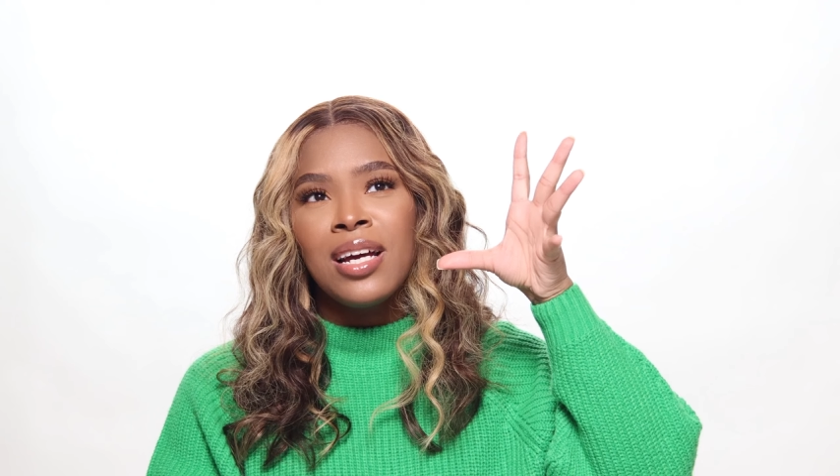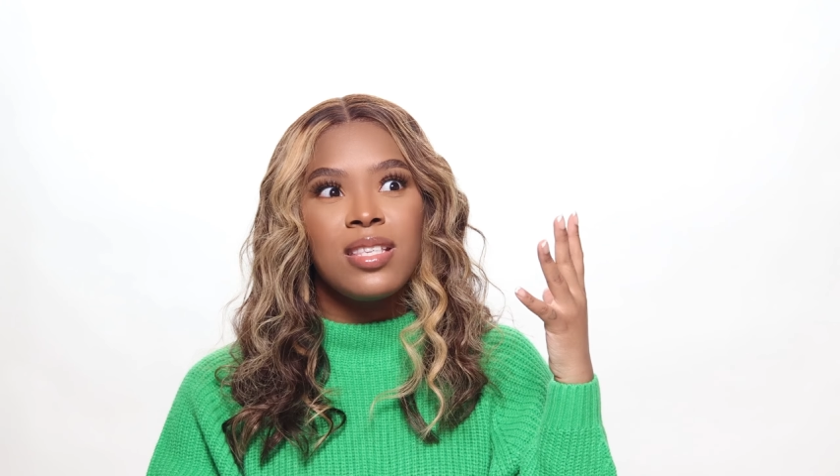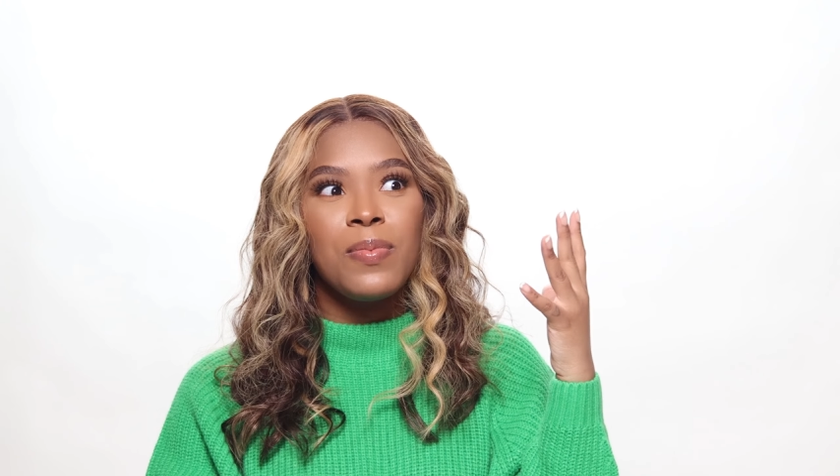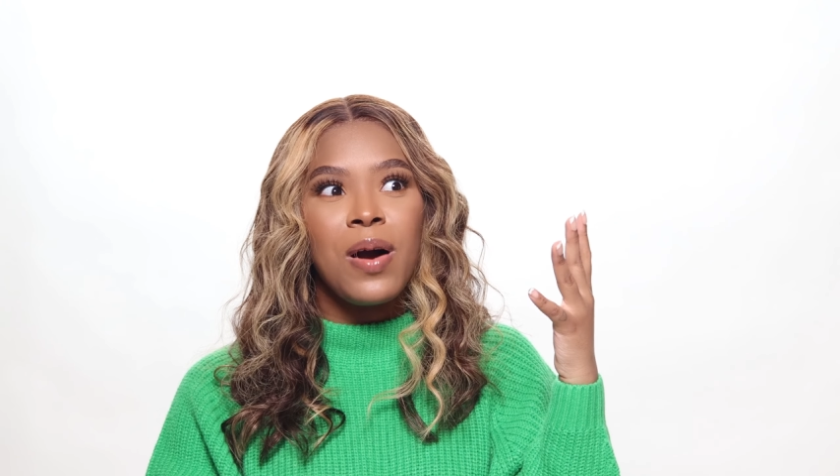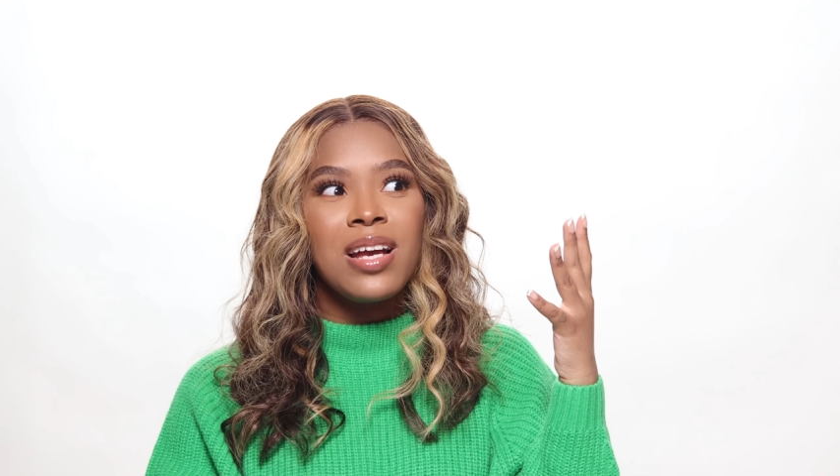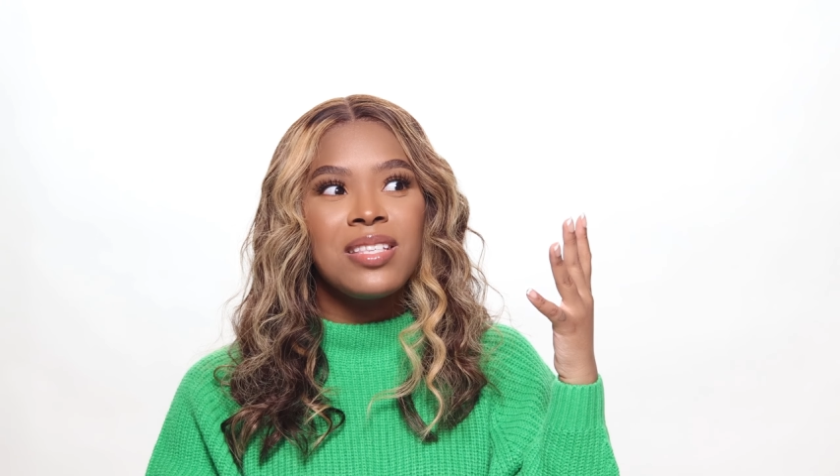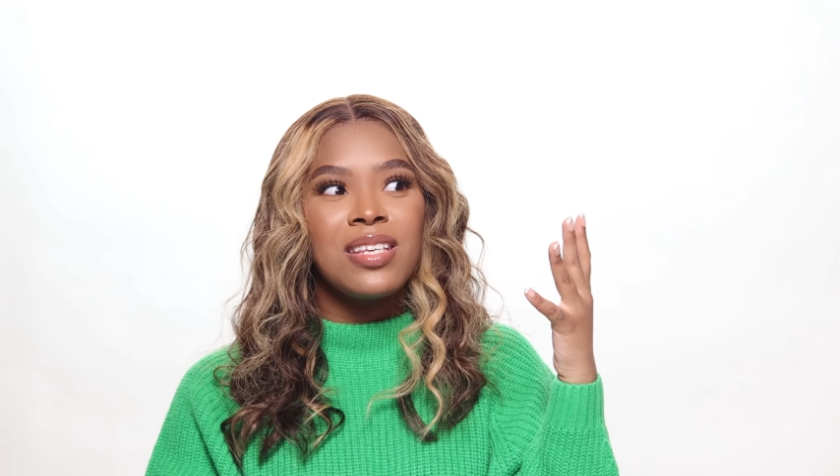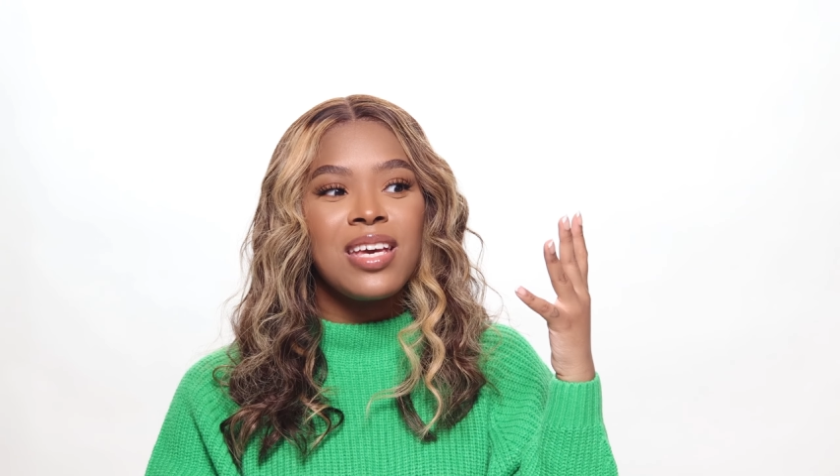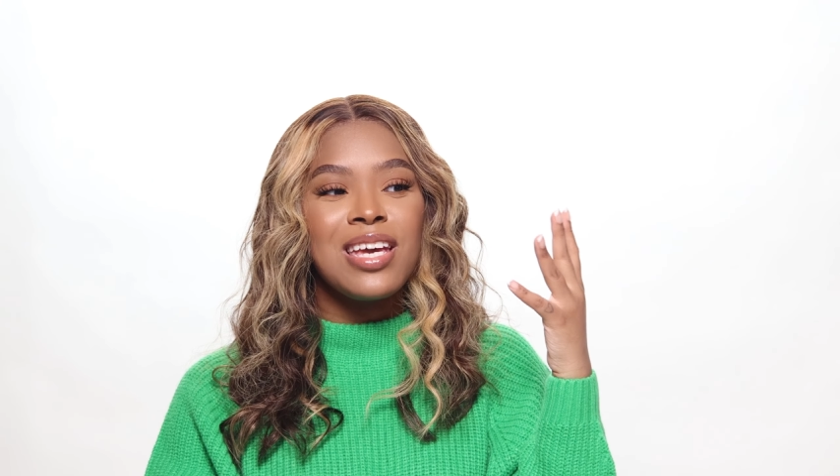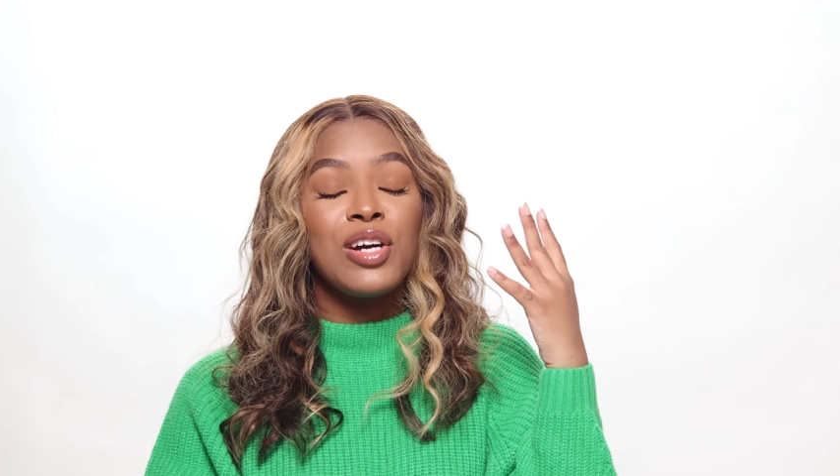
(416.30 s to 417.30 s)

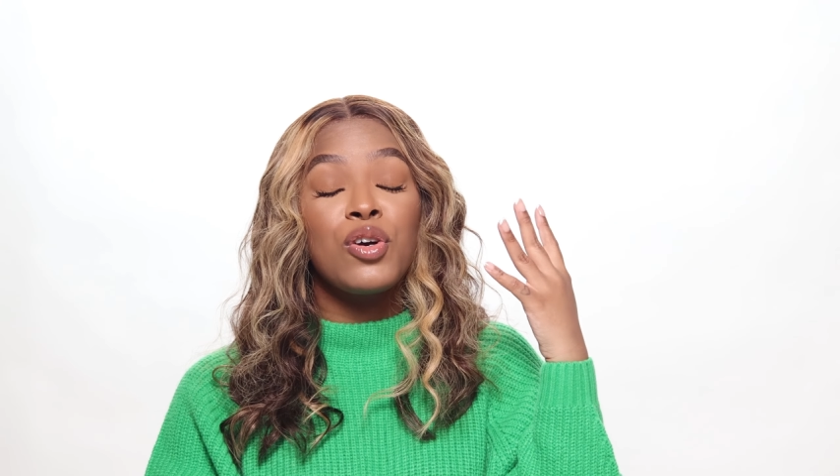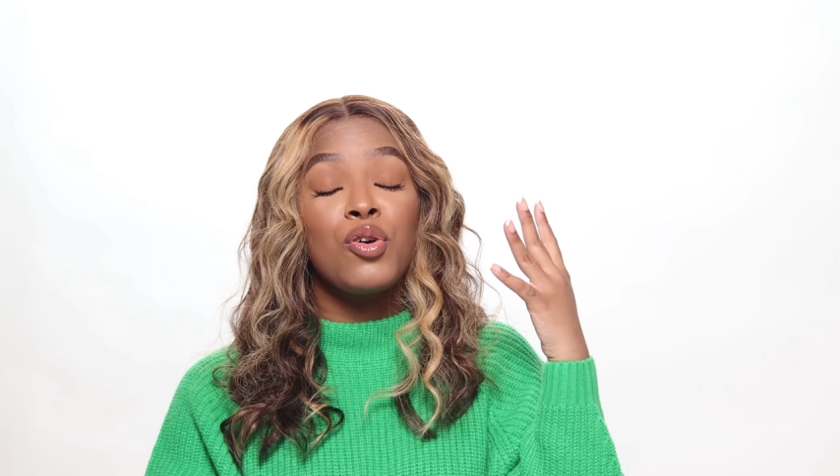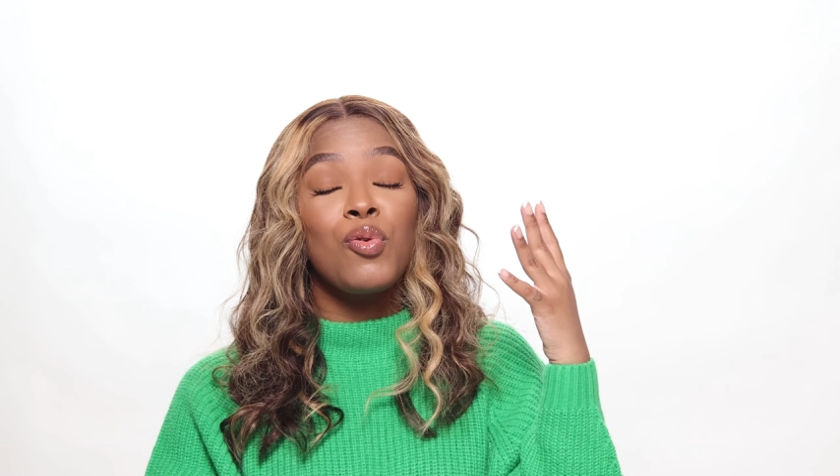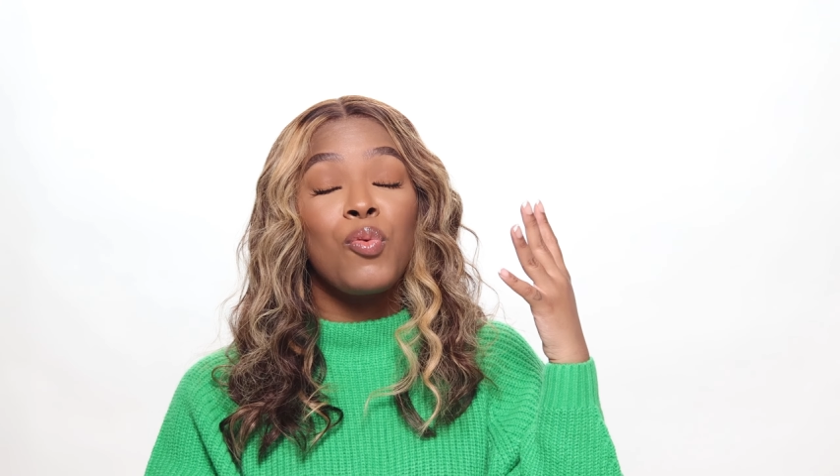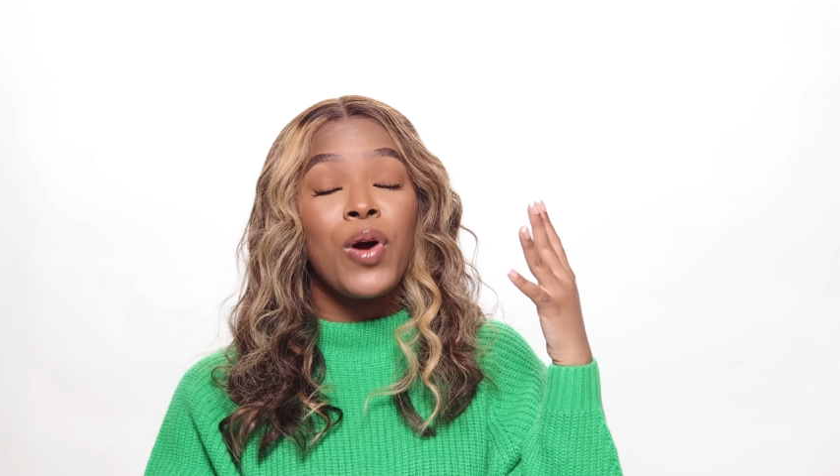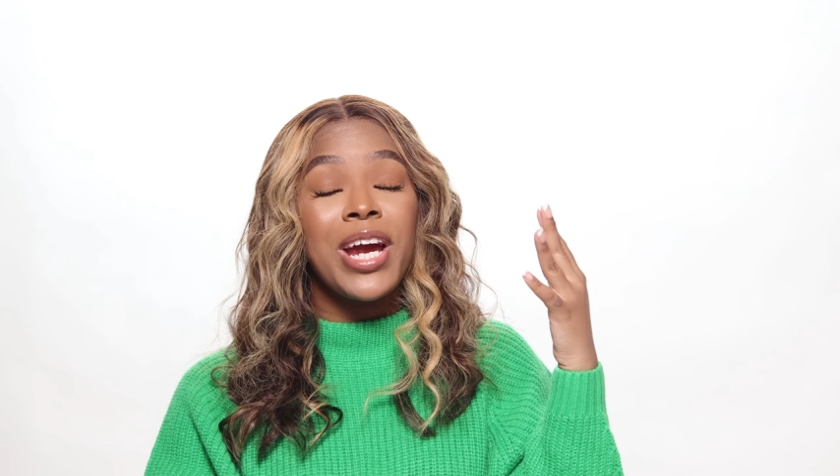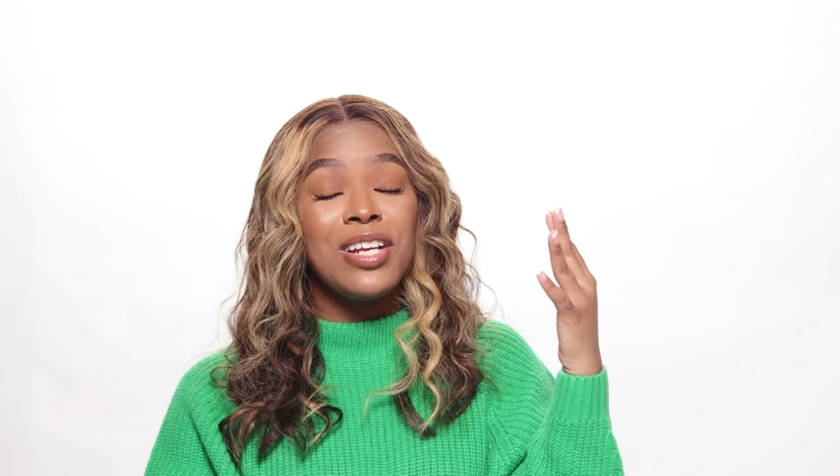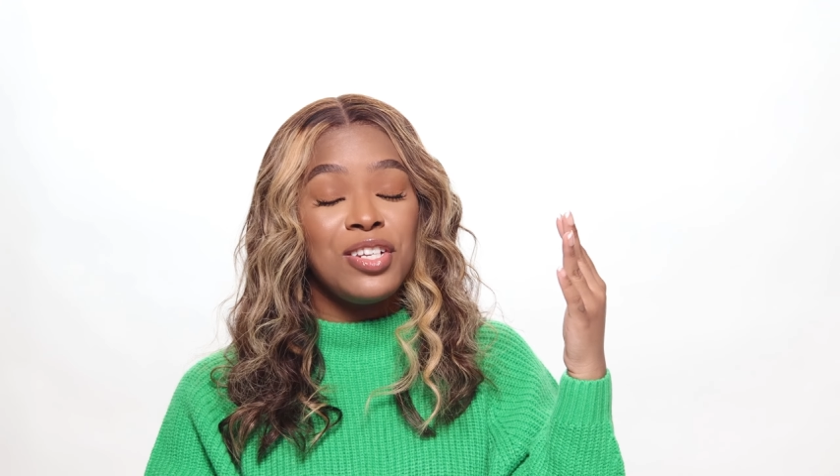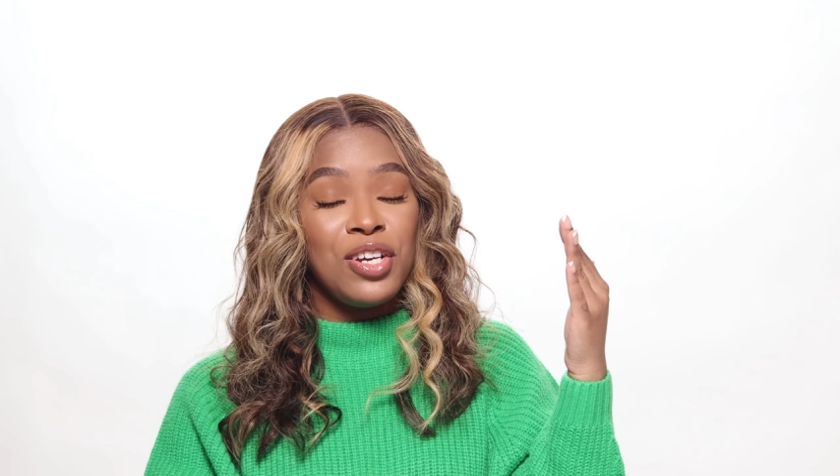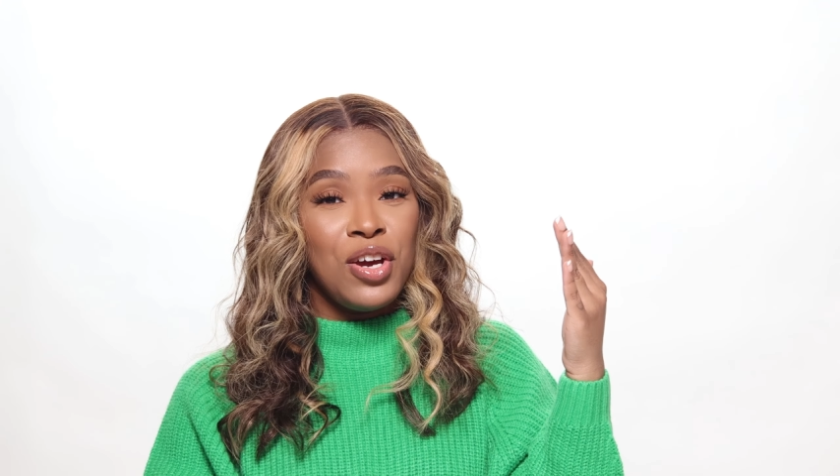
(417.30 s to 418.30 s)
surprising in a
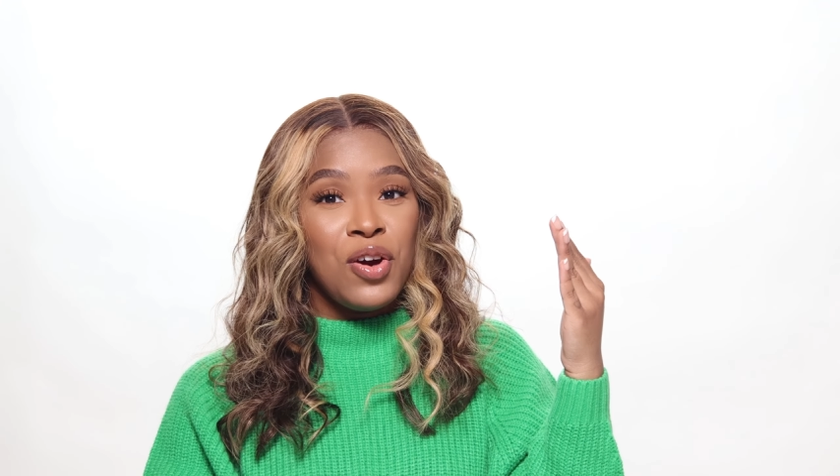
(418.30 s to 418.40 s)
great